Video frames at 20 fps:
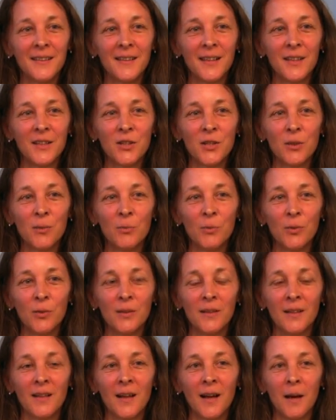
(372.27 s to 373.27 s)
that she
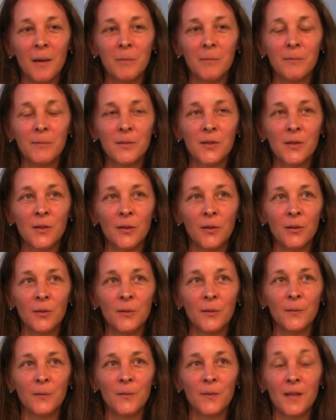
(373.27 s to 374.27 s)
wouldn't come. So
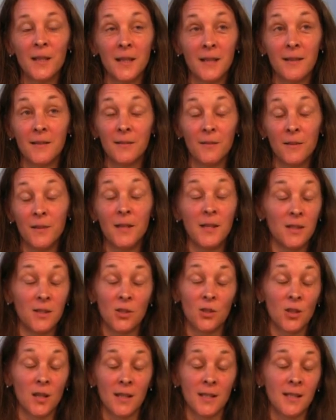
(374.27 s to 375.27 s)
that
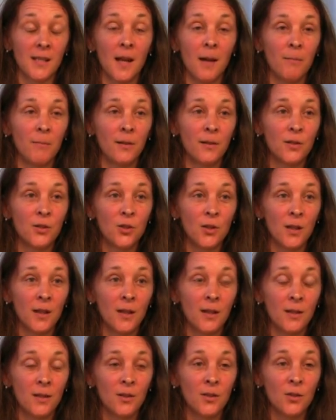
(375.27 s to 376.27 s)
this just happened.
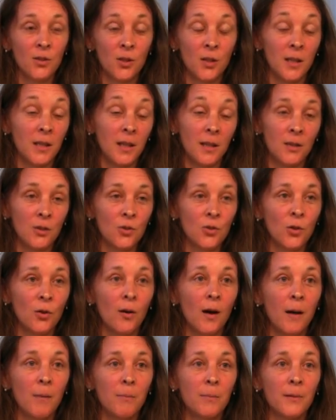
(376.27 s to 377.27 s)
She. She didn't show
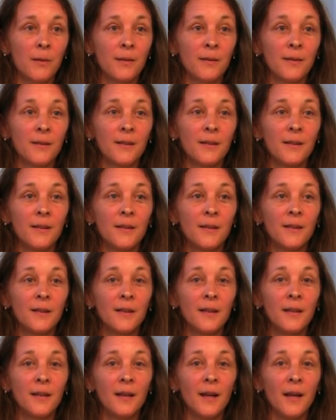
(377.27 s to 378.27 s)
up,
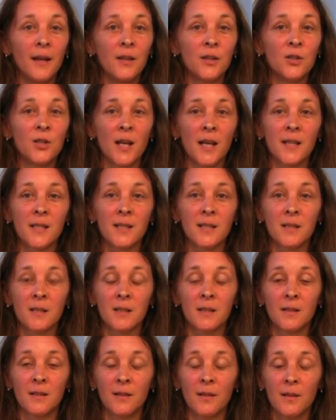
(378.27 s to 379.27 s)
and
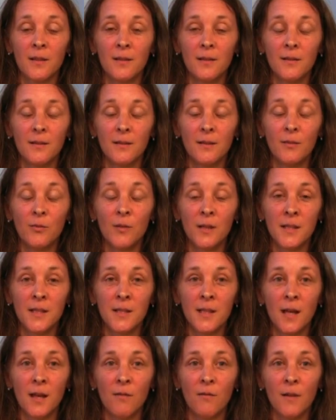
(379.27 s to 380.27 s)
just
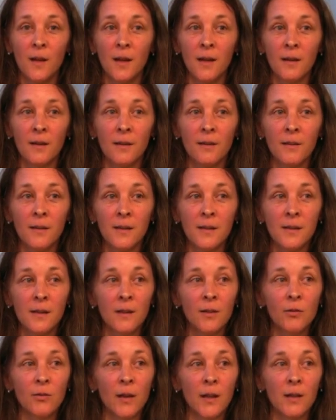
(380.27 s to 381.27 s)
receiving this
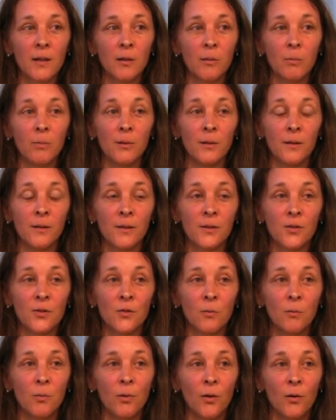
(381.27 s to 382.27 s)
incredible
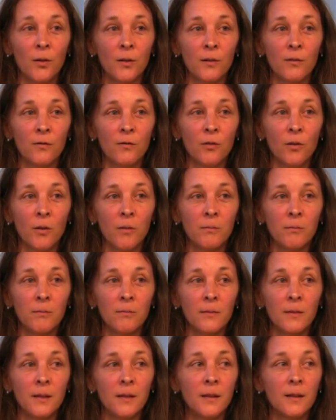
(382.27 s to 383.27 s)
support
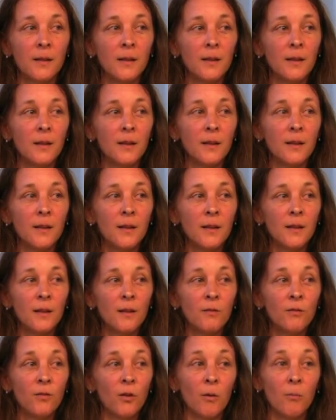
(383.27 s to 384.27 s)
from
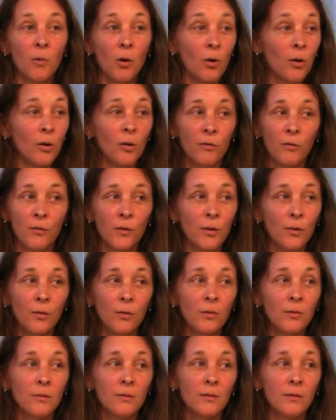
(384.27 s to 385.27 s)
from all of you,
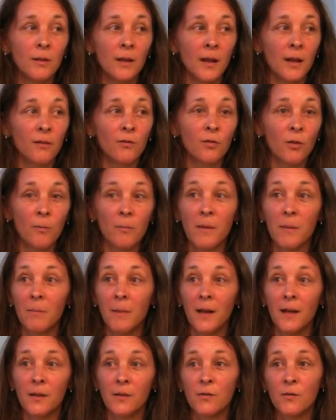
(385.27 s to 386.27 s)
like from the
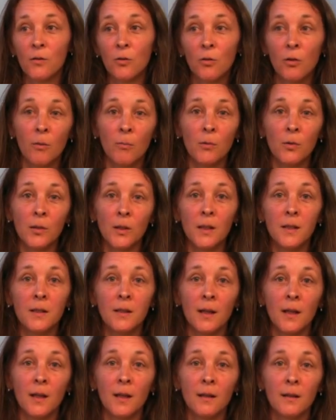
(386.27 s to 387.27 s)
Balanced View
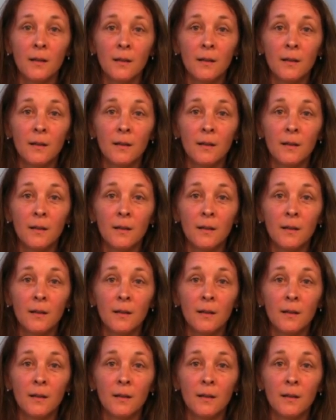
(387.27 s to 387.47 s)
community,